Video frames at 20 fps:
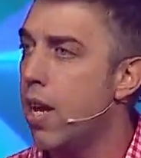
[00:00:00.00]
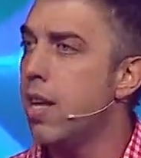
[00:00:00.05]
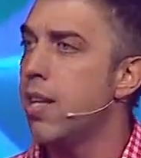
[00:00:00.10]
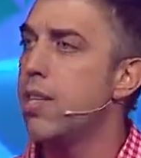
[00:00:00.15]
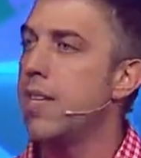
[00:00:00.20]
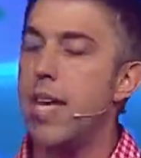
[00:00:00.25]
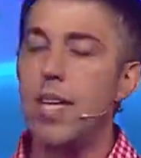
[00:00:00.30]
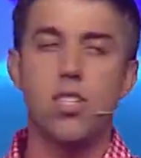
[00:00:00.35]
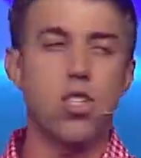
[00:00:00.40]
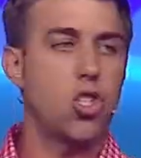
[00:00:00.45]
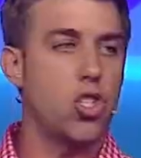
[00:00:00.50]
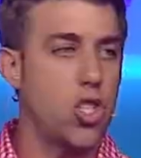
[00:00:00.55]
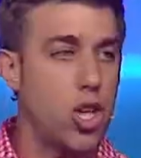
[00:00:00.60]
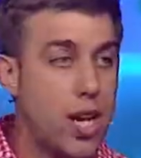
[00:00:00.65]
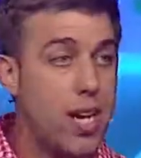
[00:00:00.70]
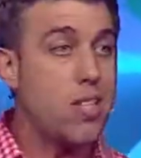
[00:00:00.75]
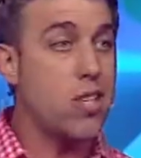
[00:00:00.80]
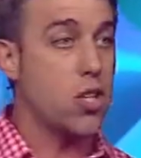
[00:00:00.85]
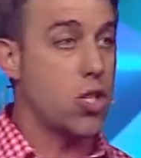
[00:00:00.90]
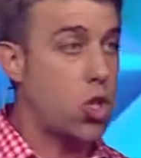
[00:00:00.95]
Since
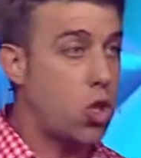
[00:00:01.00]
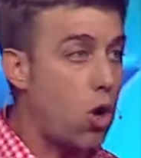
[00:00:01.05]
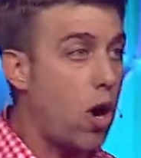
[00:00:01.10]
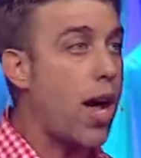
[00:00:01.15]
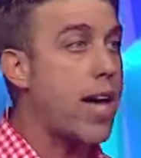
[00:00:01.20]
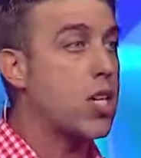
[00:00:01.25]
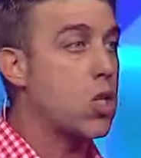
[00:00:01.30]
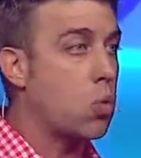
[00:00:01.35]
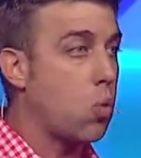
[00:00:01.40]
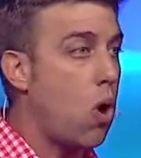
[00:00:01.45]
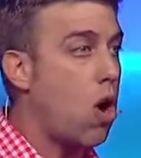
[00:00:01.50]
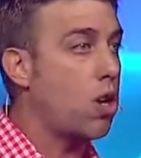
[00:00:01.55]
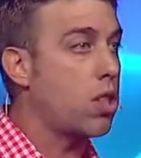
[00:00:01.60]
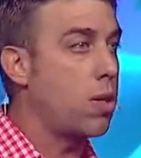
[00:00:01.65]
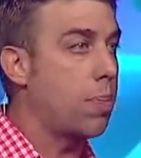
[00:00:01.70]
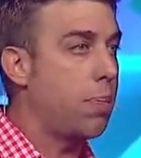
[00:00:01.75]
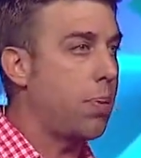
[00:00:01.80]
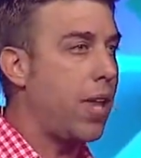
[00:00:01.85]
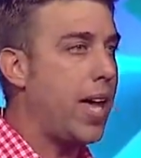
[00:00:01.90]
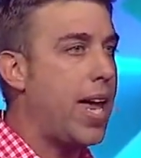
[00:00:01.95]
Jesus Christ walked
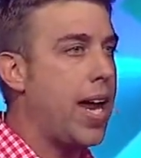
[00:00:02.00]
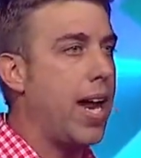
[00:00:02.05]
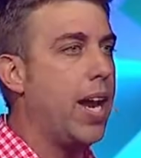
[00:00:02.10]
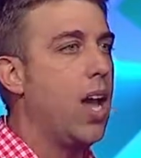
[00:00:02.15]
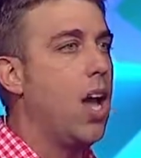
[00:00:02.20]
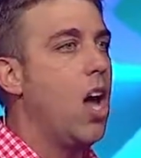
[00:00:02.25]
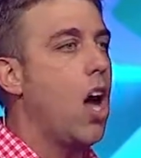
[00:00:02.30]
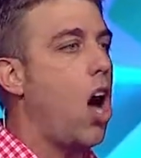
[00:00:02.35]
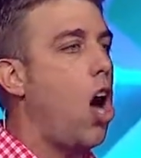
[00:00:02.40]
the planet.